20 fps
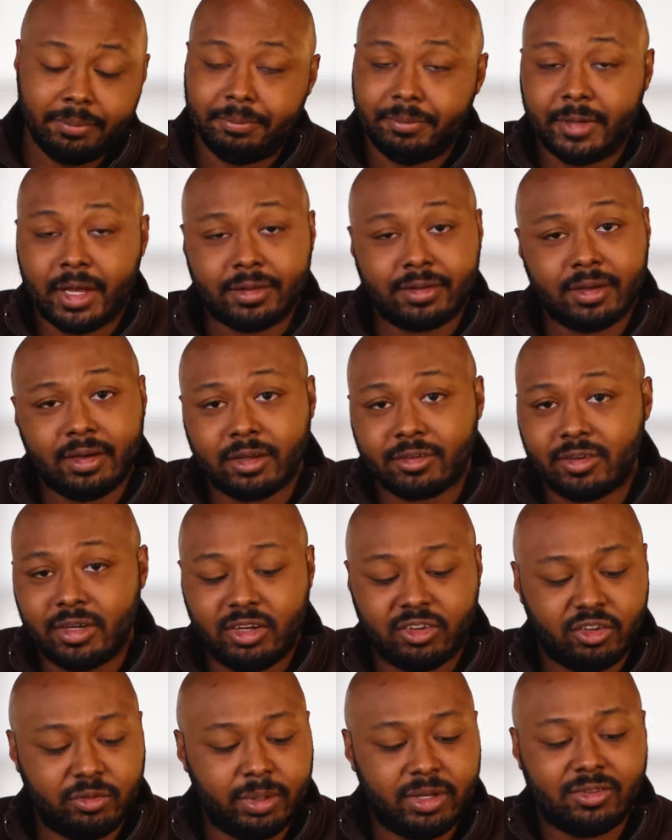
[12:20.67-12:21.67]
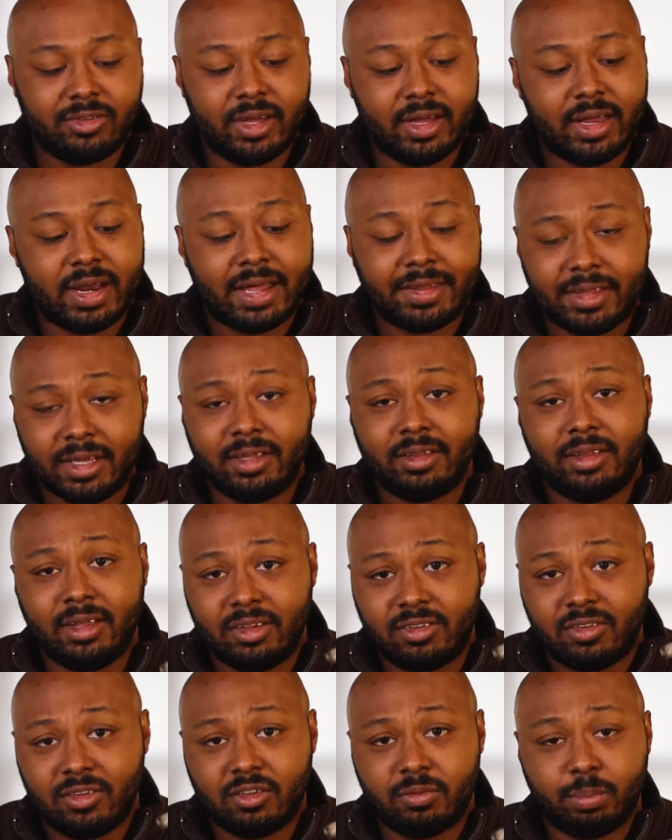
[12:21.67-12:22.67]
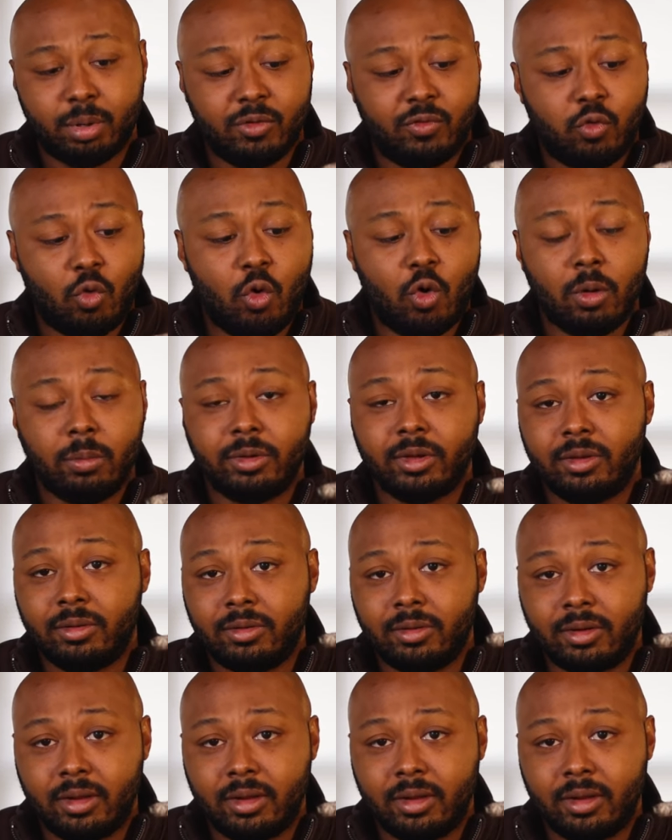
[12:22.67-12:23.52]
Nothing else needs to be said. I think this is performed